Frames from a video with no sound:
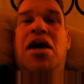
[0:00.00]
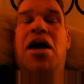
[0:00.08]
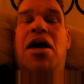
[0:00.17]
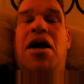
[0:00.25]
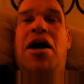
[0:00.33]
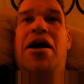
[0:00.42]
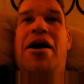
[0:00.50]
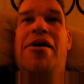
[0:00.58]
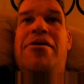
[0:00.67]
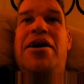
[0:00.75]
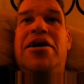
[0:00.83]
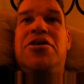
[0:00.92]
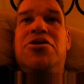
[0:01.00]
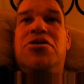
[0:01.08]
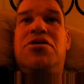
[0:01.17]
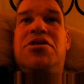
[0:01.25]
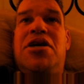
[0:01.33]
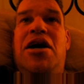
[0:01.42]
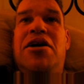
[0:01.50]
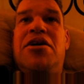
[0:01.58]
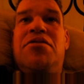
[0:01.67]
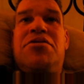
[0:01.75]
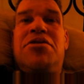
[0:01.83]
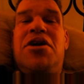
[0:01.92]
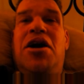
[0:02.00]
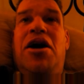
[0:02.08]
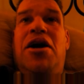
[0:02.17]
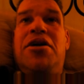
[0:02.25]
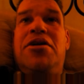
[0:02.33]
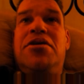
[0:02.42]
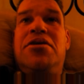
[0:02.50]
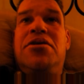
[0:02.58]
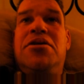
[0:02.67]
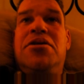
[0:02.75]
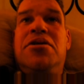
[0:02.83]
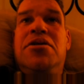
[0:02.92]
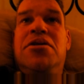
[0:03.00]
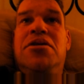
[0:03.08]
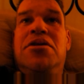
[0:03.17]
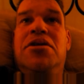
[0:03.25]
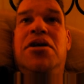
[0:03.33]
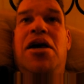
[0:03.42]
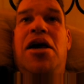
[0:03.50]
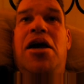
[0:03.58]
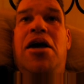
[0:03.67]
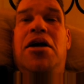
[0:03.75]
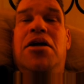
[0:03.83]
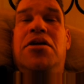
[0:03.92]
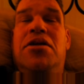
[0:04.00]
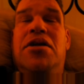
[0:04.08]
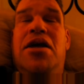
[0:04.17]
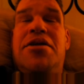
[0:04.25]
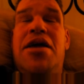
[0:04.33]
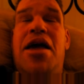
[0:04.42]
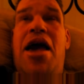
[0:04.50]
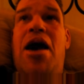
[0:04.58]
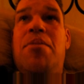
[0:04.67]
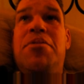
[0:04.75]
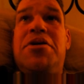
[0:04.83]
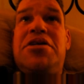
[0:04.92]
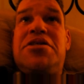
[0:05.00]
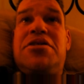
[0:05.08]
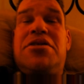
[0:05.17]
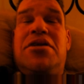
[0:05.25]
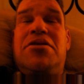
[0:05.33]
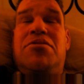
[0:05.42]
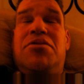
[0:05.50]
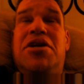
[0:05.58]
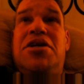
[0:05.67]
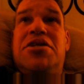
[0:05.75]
And all I can do is say I'll give it to God and let that happen, because what